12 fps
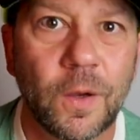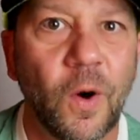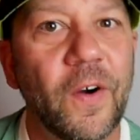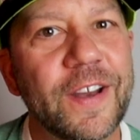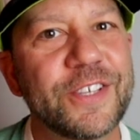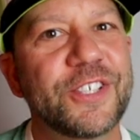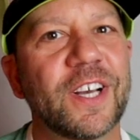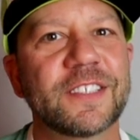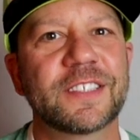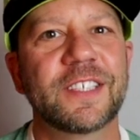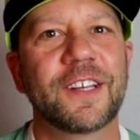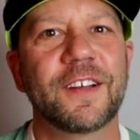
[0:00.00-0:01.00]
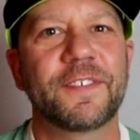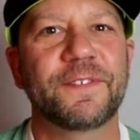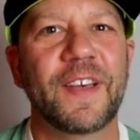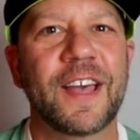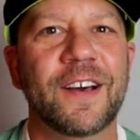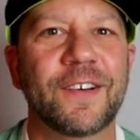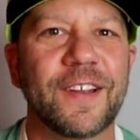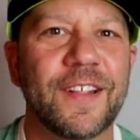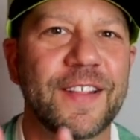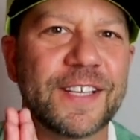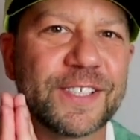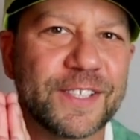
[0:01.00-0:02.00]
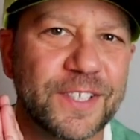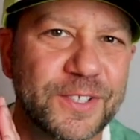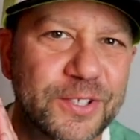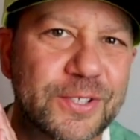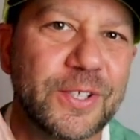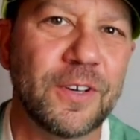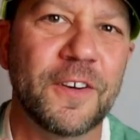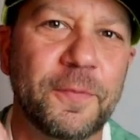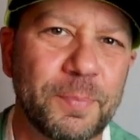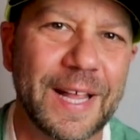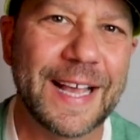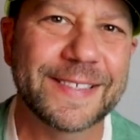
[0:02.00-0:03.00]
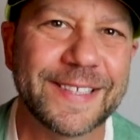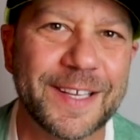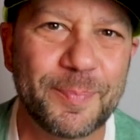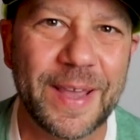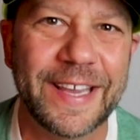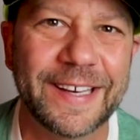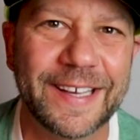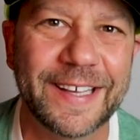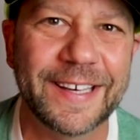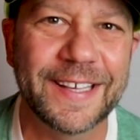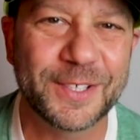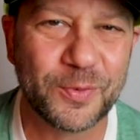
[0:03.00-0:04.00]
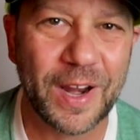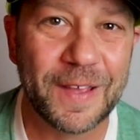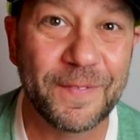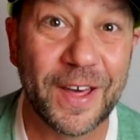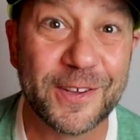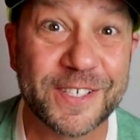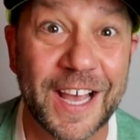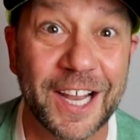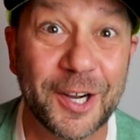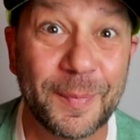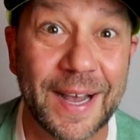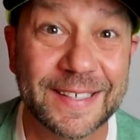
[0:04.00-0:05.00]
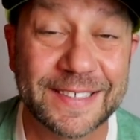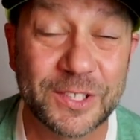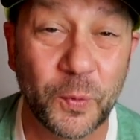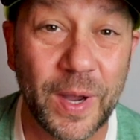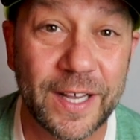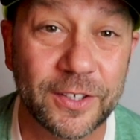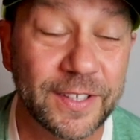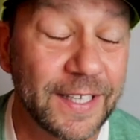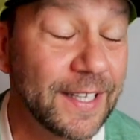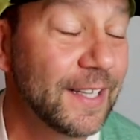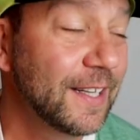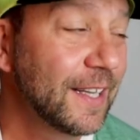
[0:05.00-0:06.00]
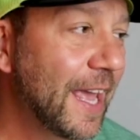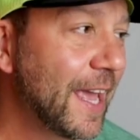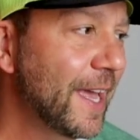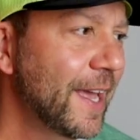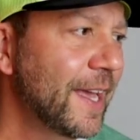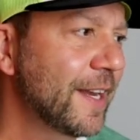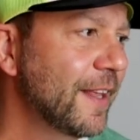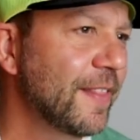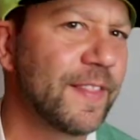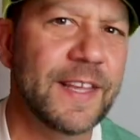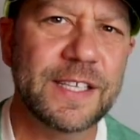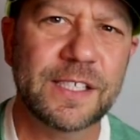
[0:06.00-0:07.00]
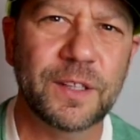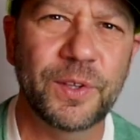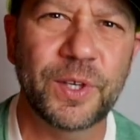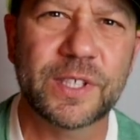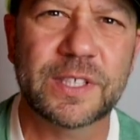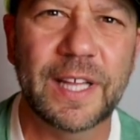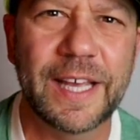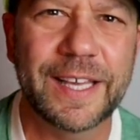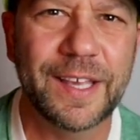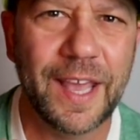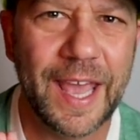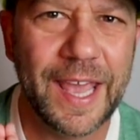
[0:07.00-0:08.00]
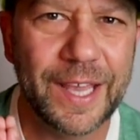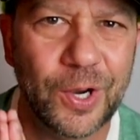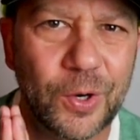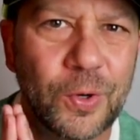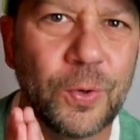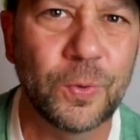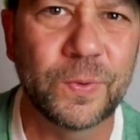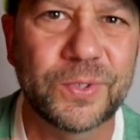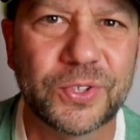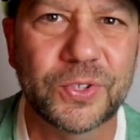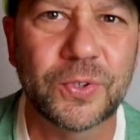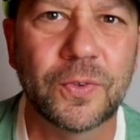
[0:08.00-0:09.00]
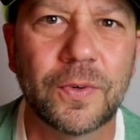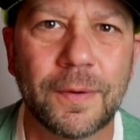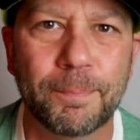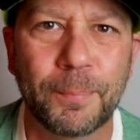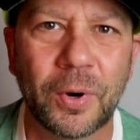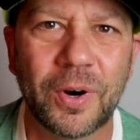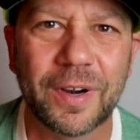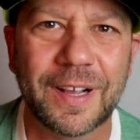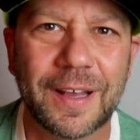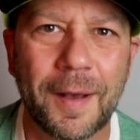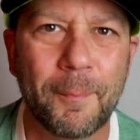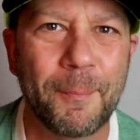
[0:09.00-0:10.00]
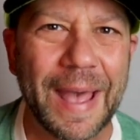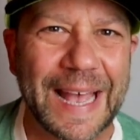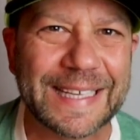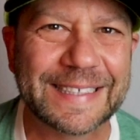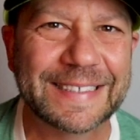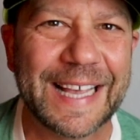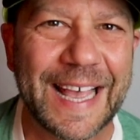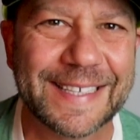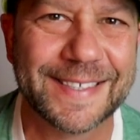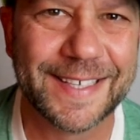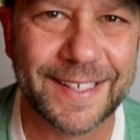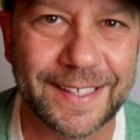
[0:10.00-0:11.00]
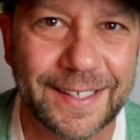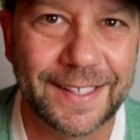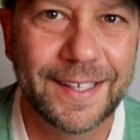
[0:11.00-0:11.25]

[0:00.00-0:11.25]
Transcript: All right, Justin found this soft plastic bait in his grandfather's tackle box as well. And this looks like a old school Burke Bassassin.